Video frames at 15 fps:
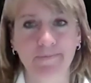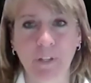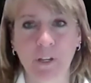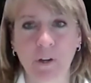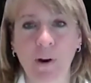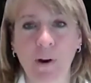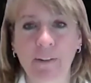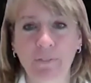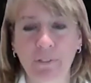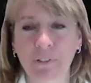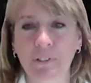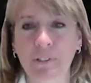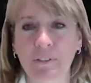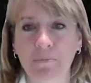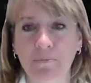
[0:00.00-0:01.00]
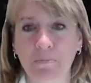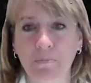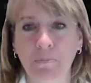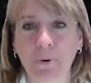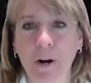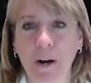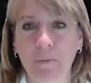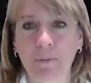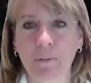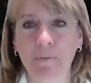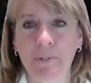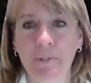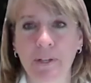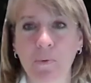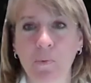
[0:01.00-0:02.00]
go after some
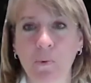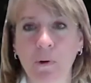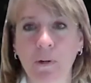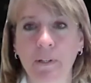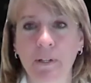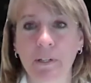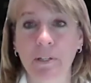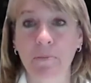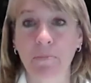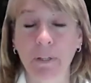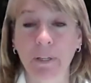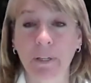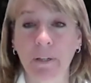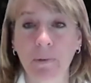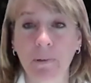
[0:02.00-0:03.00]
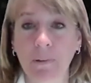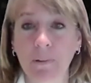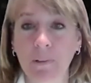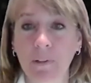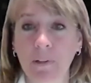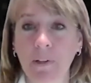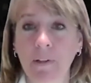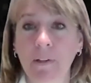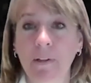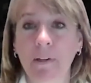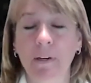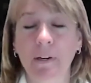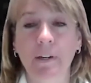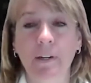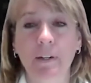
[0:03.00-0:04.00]
problems that weren't explainable.
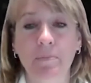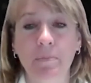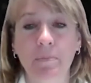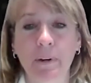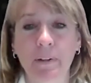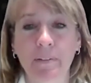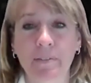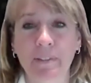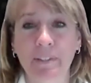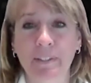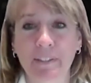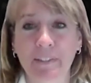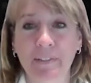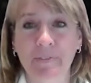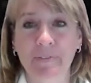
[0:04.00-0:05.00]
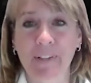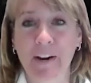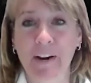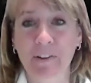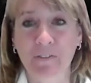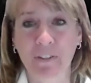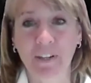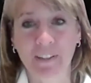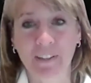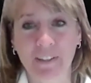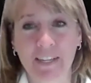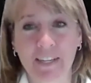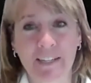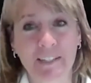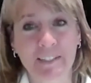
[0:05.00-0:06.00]
But now you've got the
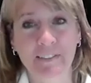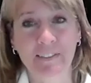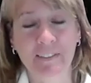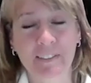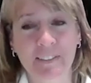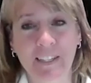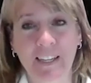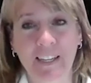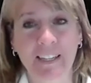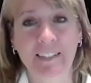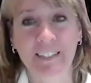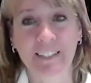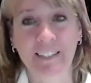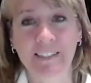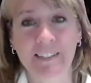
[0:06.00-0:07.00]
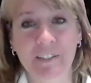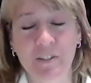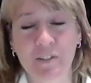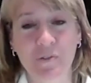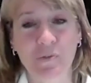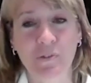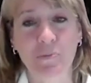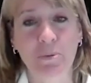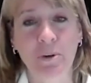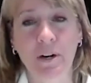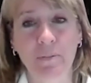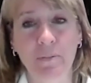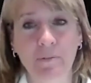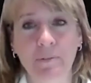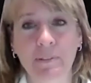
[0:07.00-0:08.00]
data to say, hey, this is a real
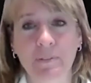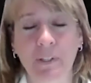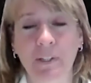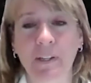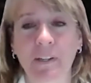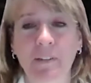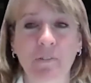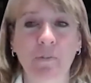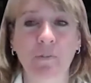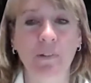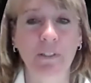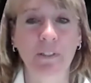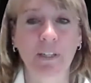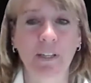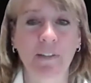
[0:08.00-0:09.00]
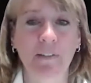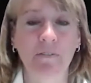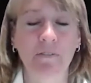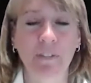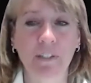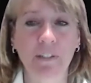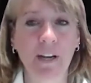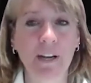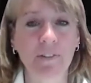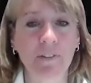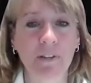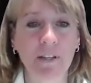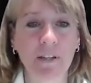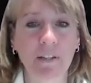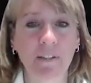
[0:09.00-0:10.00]
problem. We got to work together to figure it out. So
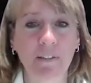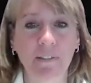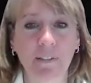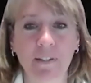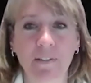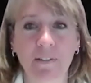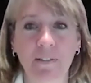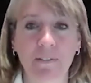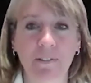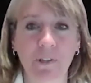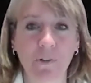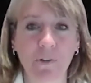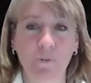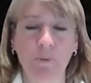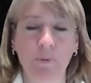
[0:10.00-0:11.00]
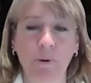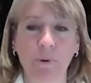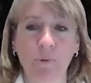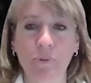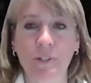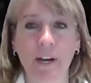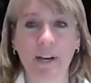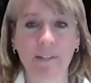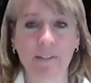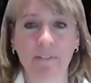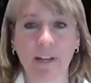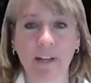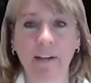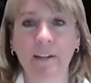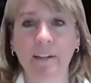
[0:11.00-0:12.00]
I think it shows both
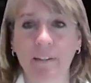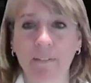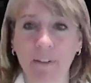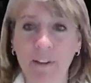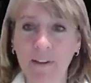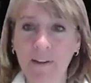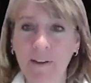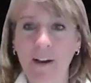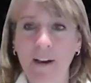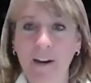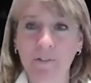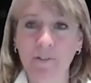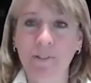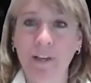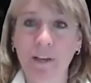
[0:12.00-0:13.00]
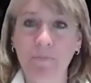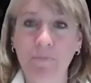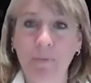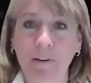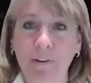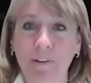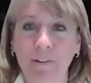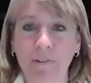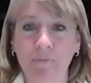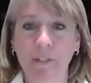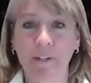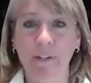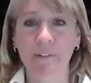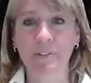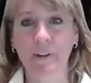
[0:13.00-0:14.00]
sides of that, kind of how it can be a hurdle, but
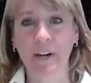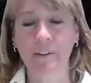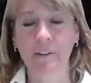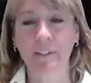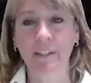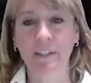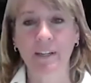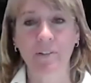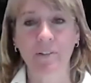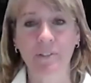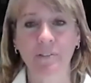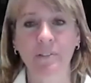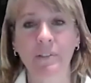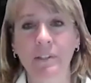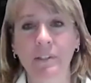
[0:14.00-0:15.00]
also how it can also